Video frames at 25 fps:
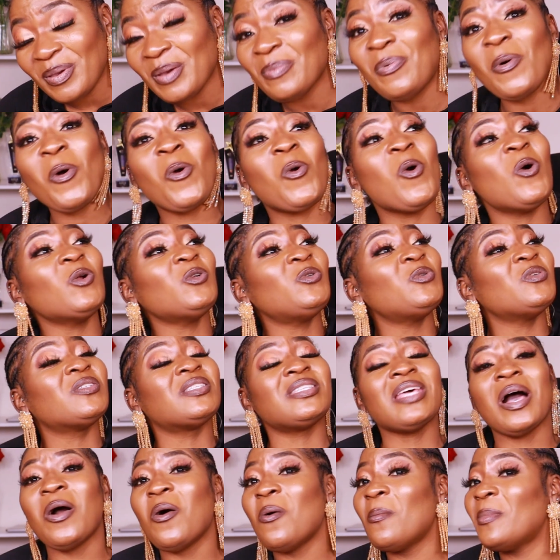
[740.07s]
People go to
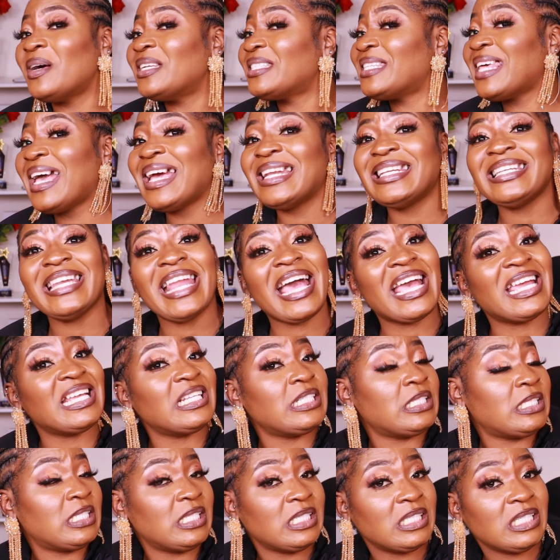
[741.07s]
sangomas at
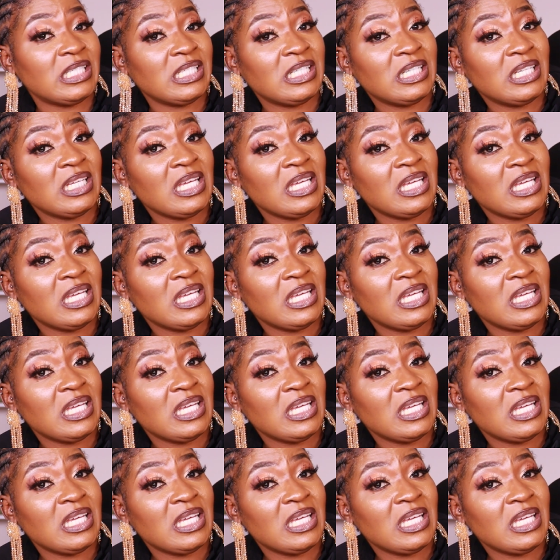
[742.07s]
night.